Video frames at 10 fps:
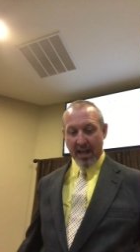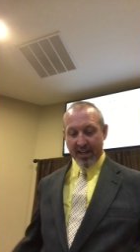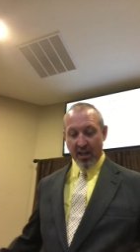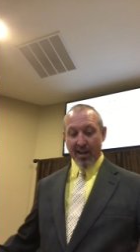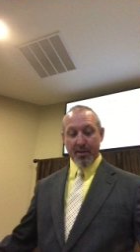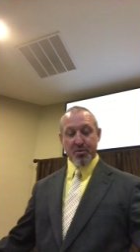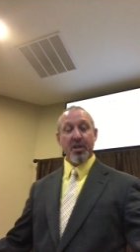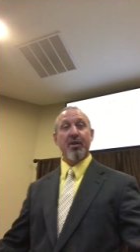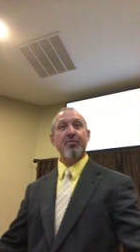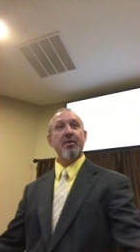by God
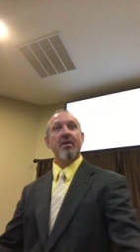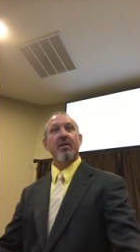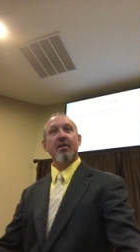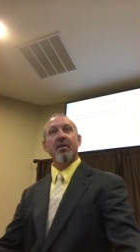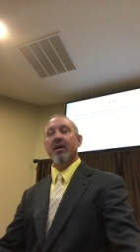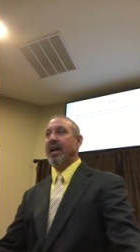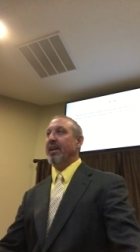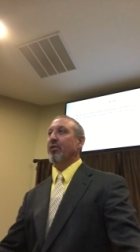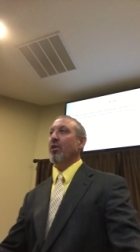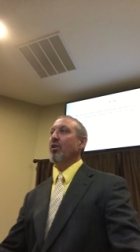Himself
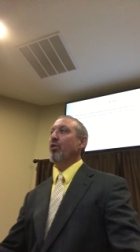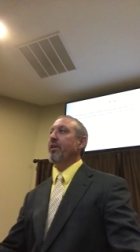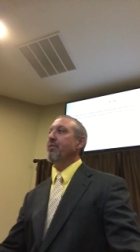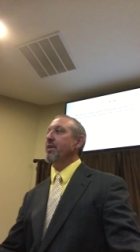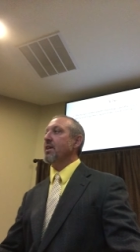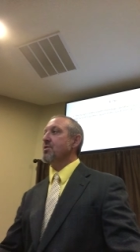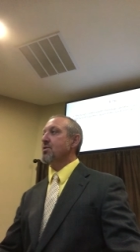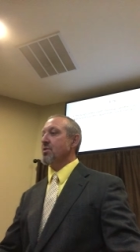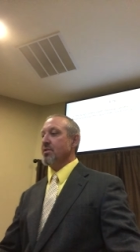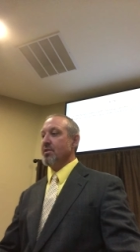and to chronicle the
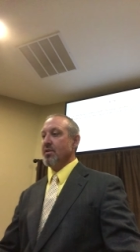events